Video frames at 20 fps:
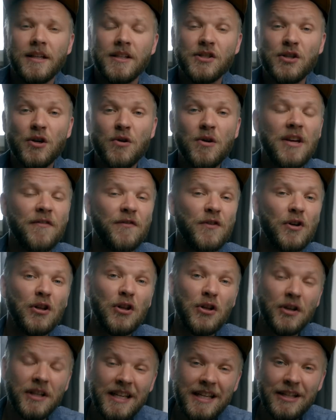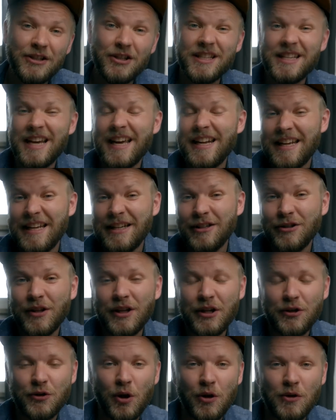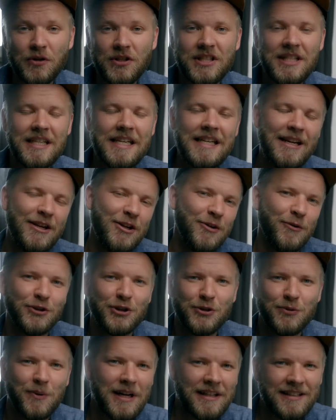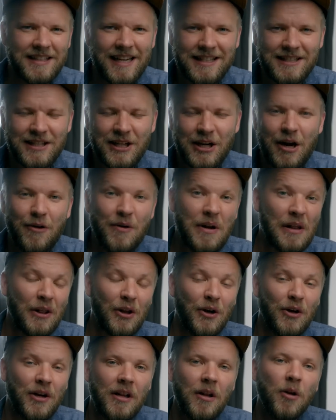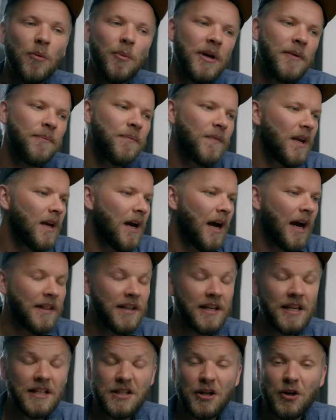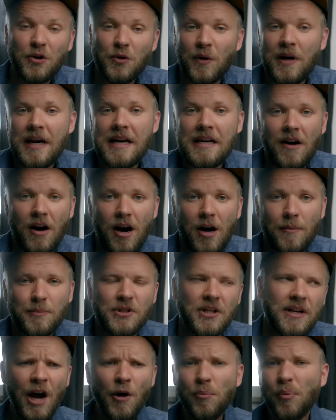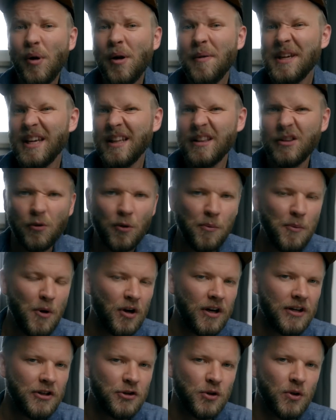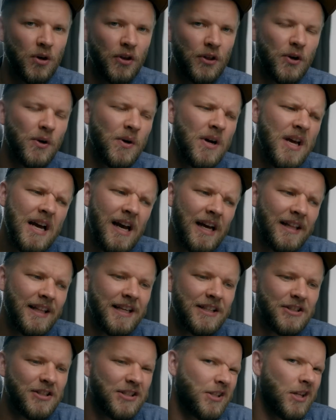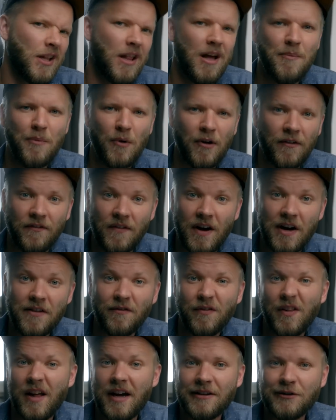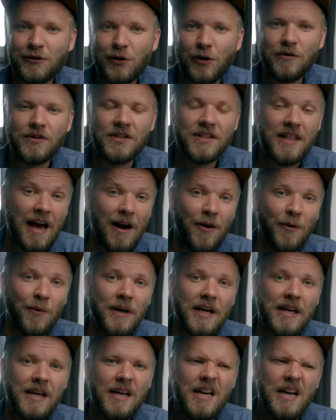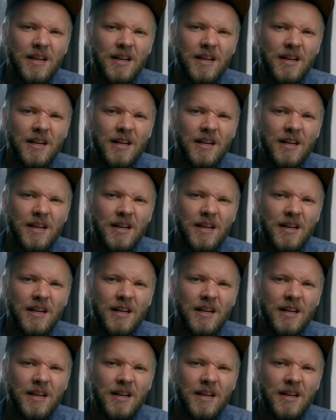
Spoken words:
So if you're looking to get into the drone scene and you just want to test it out and learn a little bit, I think it's a great option. I would probably get the remote control though. I think it's just a lot more fun flying drones that way.